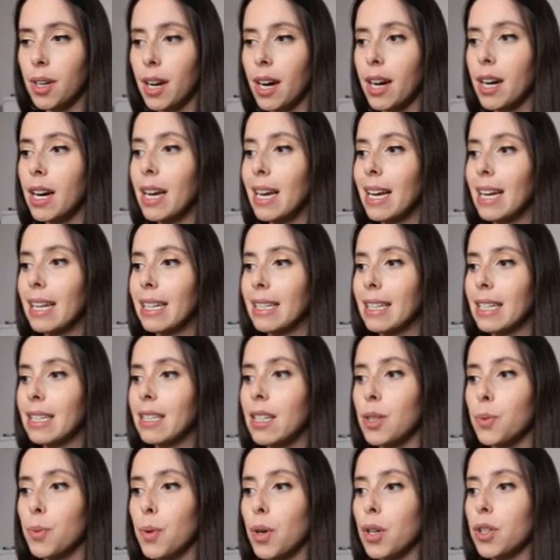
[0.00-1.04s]
there. This
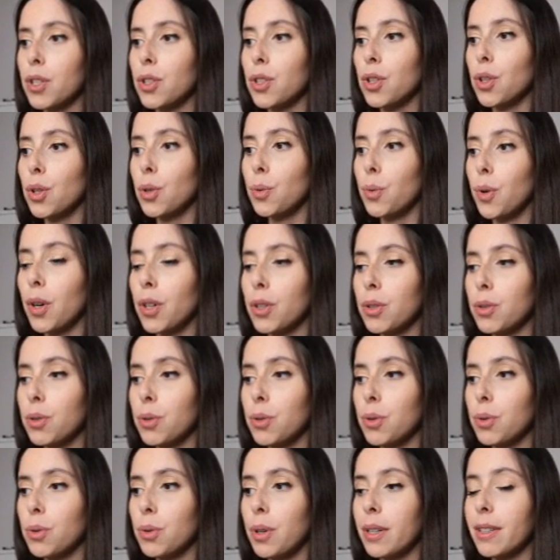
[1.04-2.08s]
is what you want
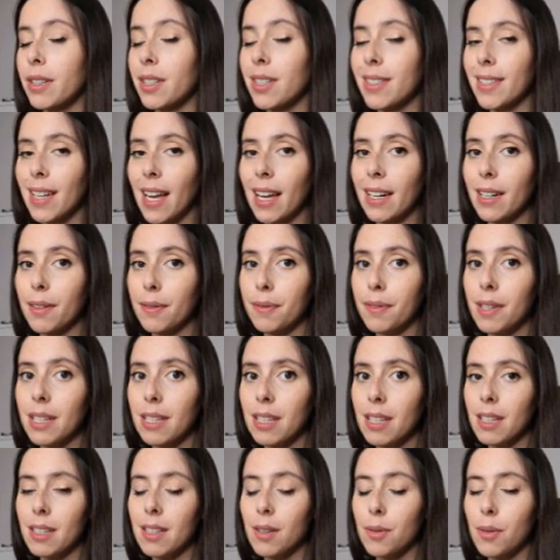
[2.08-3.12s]
to understand if
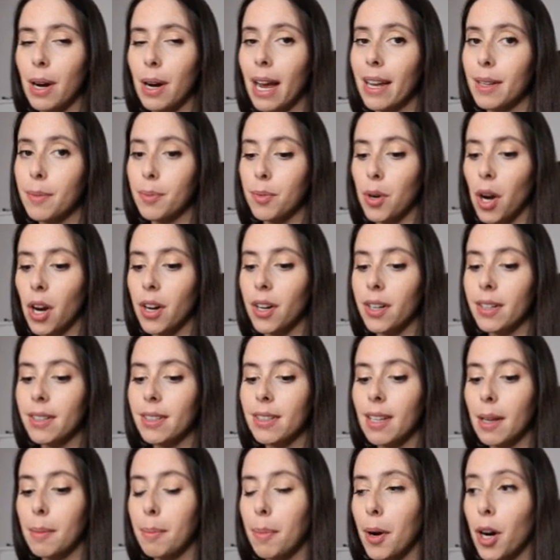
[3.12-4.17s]
this is the right
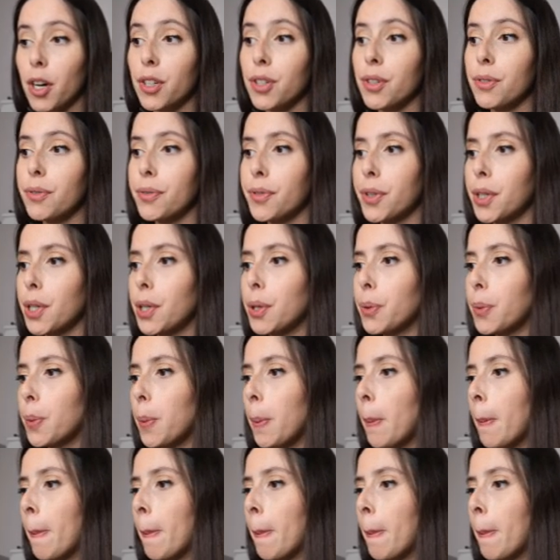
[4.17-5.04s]
product and partner for you.